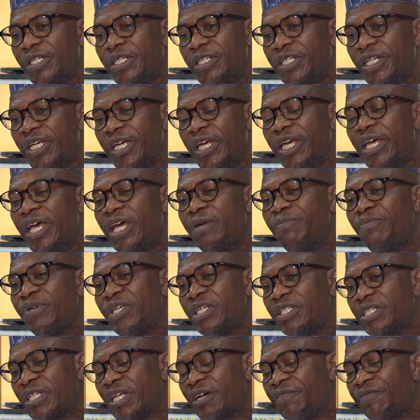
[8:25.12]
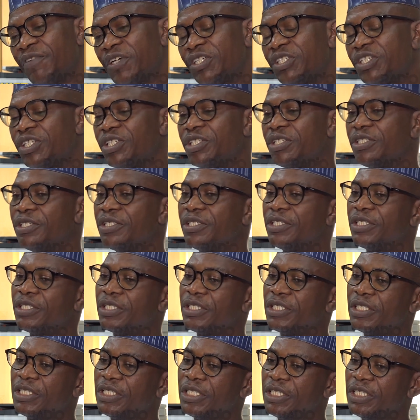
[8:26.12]
The AMB intervention
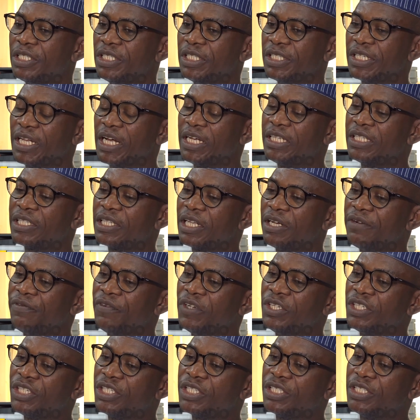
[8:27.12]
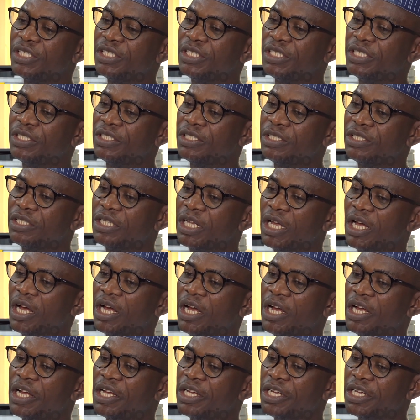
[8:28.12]
is that intervention that
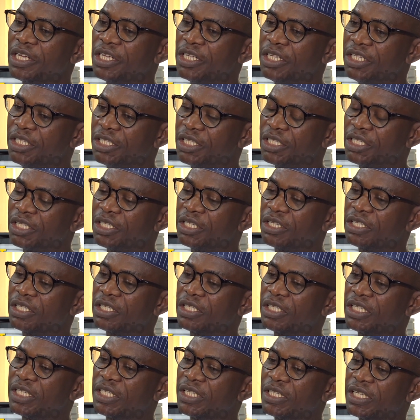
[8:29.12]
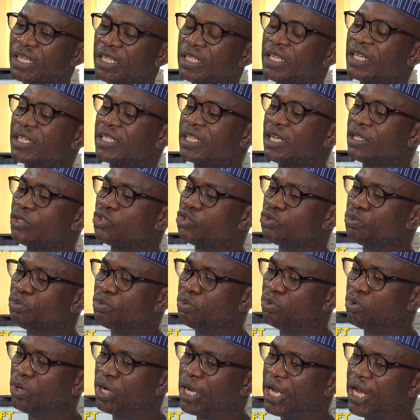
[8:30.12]
is set aside to
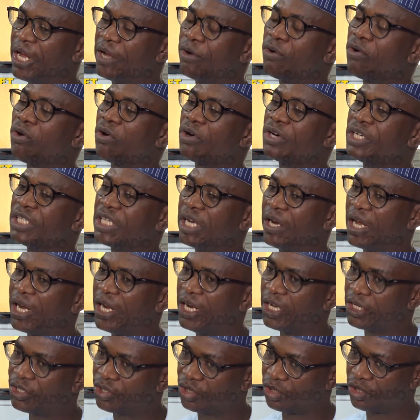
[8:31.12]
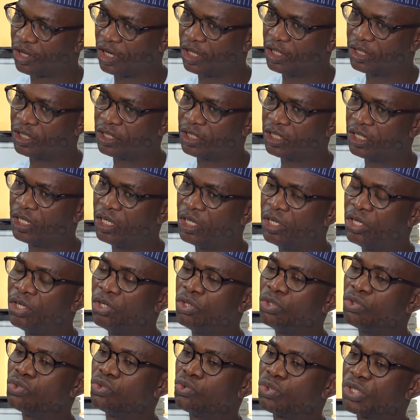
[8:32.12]
encourage our lecturers
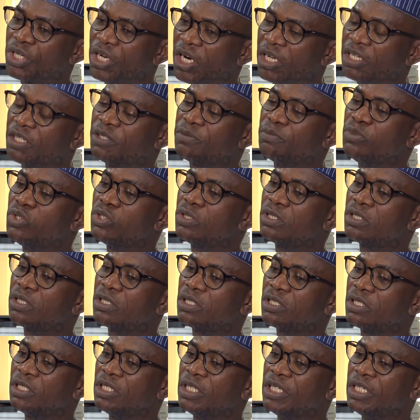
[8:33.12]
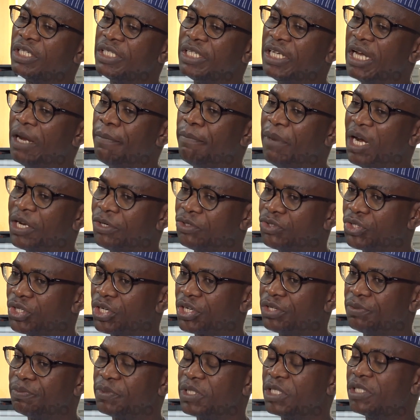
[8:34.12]
to transmute their
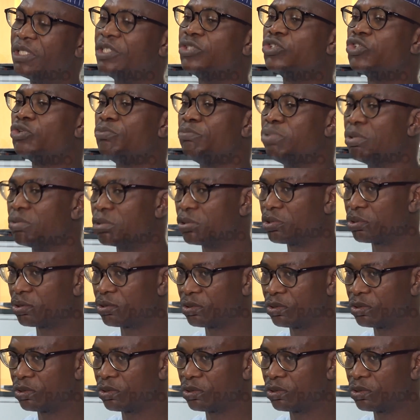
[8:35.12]
manuscript into books.